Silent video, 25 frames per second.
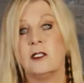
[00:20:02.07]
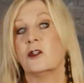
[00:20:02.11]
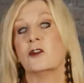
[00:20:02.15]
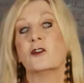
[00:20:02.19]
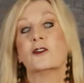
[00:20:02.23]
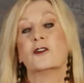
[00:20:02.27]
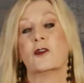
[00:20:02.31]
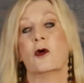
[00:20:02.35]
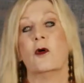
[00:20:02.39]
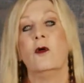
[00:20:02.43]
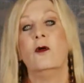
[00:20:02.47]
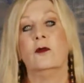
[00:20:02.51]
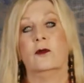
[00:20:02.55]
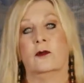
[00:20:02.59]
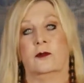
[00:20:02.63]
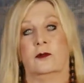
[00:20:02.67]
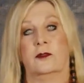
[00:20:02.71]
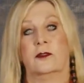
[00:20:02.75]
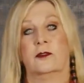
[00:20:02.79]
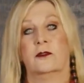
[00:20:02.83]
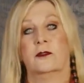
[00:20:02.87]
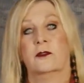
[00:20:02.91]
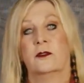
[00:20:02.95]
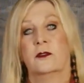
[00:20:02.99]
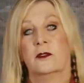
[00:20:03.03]
years old.
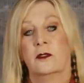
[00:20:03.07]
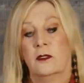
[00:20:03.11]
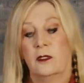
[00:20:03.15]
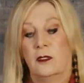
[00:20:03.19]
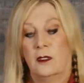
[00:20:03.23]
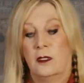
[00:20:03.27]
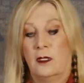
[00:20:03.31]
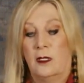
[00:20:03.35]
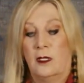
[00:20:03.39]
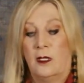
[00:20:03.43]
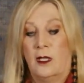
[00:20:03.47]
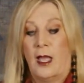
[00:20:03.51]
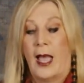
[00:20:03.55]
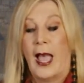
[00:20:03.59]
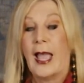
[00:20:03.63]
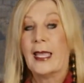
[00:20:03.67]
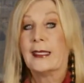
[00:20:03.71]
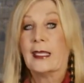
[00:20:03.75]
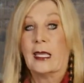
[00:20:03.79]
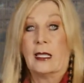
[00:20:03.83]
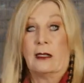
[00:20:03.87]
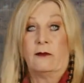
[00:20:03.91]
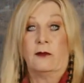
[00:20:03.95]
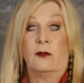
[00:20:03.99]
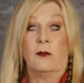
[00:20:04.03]
I
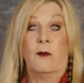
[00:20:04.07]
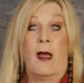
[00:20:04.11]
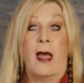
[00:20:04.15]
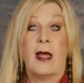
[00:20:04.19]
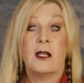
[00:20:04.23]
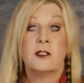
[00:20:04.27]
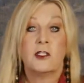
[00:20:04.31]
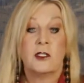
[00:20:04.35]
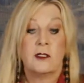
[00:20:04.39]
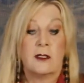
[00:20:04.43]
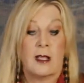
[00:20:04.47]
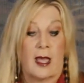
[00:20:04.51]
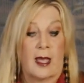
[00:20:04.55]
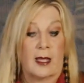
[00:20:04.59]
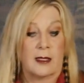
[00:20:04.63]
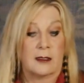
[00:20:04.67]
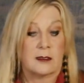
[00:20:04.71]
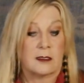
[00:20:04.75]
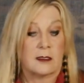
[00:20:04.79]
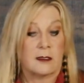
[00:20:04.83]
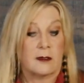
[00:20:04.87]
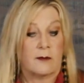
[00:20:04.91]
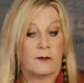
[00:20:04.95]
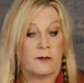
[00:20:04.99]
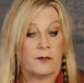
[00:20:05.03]
can't even imagine
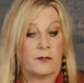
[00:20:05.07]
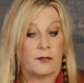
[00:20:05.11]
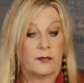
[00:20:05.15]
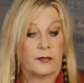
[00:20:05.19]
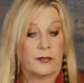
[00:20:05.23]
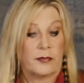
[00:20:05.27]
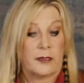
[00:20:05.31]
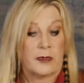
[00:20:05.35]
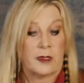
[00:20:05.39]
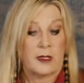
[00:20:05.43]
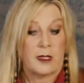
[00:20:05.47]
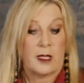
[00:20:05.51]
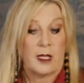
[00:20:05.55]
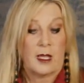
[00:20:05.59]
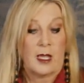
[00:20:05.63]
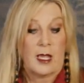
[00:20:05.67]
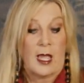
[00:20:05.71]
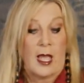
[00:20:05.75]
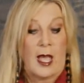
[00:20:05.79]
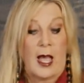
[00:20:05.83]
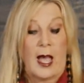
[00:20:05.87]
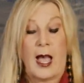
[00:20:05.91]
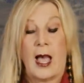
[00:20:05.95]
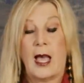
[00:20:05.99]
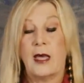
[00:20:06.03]
that.
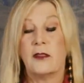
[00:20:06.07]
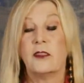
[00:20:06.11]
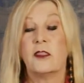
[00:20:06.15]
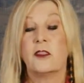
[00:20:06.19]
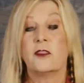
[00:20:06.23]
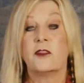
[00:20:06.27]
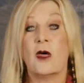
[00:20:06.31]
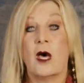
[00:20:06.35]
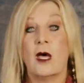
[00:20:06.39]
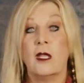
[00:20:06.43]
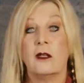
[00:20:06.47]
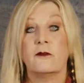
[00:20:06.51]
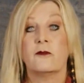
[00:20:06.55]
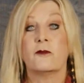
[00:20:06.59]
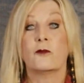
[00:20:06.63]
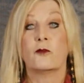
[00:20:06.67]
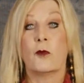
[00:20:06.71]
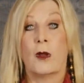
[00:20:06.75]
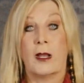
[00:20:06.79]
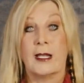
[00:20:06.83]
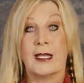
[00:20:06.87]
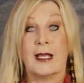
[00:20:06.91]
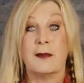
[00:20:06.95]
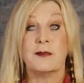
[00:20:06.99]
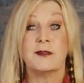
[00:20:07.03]
The thought of
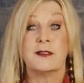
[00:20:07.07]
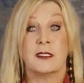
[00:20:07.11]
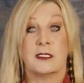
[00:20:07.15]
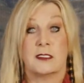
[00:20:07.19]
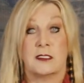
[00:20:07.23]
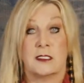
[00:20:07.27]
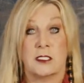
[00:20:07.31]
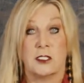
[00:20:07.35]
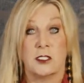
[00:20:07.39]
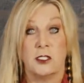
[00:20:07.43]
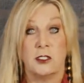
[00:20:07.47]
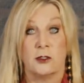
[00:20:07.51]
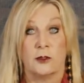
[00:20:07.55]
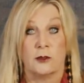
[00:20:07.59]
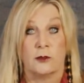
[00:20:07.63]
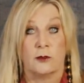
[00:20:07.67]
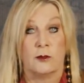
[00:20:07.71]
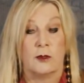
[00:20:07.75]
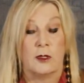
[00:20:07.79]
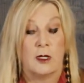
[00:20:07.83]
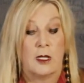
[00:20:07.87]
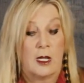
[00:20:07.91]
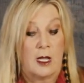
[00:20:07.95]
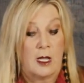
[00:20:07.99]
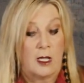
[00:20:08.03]
running, I'm 62.
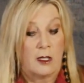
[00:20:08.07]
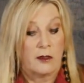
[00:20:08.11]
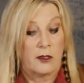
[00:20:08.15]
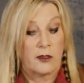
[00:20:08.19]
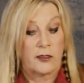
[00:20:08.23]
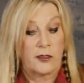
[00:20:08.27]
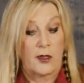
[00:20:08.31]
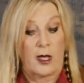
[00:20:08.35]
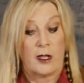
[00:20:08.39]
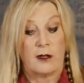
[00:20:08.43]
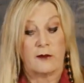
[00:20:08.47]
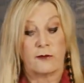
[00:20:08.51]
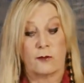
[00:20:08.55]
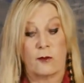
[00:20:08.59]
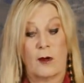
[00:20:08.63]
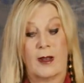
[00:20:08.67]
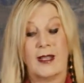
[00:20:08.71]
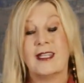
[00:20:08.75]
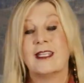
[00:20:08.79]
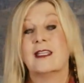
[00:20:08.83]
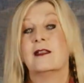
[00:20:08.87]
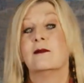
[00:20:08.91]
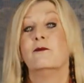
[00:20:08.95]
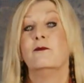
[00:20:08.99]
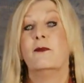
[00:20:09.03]
The thought of
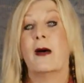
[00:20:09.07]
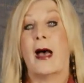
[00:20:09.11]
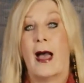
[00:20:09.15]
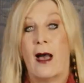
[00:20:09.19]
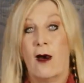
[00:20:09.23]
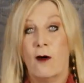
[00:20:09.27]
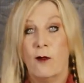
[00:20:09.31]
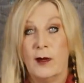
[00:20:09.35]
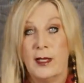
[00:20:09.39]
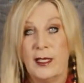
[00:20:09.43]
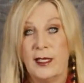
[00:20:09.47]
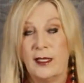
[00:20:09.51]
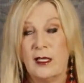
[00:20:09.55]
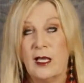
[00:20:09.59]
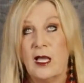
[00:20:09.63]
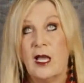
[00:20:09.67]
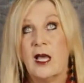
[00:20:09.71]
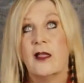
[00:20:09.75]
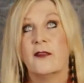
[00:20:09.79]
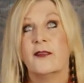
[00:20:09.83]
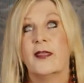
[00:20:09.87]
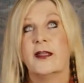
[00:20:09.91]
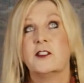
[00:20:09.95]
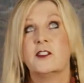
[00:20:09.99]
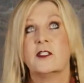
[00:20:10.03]
running and bowing,
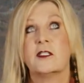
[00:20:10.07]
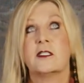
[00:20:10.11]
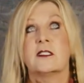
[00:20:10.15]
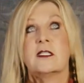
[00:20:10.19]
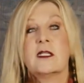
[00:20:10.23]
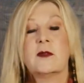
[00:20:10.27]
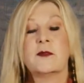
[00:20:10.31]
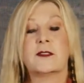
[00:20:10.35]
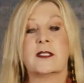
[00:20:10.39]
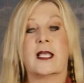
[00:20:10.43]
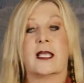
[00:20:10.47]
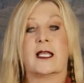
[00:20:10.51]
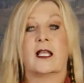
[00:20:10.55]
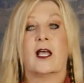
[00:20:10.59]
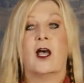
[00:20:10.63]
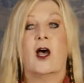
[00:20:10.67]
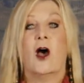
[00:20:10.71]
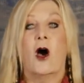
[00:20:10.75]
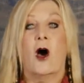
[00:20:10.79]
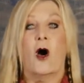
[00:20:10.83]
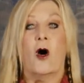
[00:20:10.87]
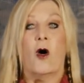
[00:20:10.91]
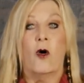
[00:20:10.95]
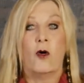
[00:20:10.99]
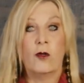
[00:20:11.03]
that just seems like
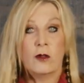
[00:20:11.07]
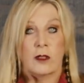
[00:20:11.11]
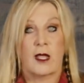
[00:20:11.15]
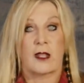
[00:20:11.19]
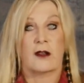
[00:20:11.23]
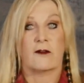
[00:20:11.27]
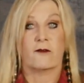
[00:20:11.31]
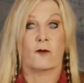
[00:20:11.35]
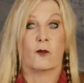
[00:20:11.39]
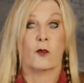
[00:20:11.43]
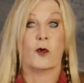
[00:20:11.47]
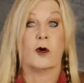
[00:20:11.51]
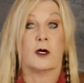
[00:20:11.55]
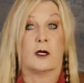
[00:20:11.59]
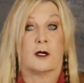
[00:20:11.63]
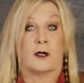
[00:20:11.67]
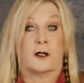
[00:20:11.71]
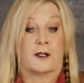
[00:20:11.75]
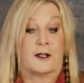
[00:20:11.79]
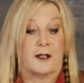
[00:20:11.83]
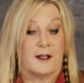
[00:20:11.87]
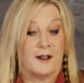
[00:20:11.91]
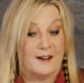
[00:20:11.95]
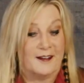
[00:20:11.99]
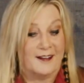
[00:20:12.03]
a whole lot of
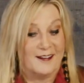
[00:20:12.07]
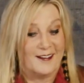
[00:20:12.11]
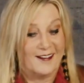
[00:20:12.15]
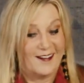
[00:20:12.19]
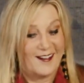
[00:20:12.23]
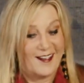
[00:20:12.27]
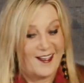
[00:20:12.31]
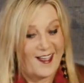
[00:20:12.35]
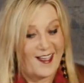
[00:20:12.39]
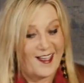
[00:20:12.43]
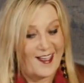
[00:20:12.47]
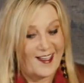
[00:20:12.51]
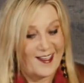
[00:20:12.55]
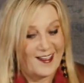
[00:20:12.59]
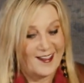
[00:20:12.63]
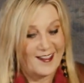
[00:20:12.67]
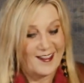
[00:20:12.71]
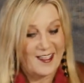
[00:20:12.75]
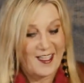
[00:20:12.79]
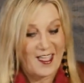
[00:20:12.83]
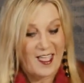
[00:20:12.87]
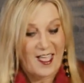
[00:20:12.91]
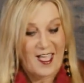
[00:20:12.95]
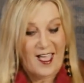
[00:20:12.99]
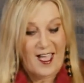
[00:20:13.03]
work.
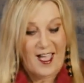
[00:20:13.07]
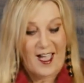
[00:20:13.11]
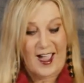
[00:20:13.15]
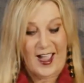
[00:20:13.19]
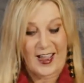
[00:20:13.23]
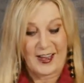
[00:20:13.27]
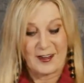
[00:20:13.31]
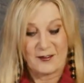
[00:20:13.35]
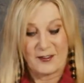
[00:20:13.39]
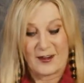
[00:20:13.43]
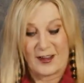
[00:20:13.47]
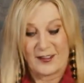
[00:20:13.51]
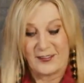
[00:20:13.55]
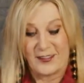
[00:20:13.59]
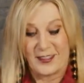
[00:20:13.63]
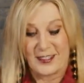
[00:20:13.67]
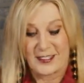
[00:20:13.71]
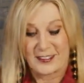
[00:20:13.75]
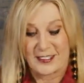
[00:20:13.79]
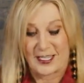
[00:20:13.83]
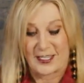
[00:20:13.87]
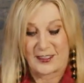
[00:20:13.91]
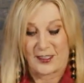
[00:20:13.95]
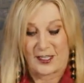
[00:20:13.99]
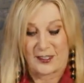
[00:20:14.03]
I read
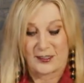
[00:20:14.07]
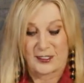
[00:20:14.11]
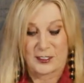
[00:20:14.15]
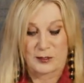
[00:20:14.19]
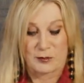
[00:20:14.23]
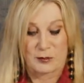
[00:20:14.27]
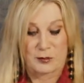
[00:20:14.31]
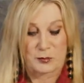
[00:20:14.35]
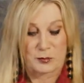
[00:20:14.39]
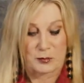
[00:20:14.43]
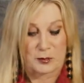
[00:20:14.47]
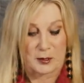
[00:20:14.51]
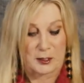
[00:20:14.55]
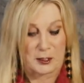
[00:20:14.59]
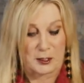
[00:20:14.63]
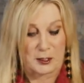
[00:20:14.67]
this, I thought this was really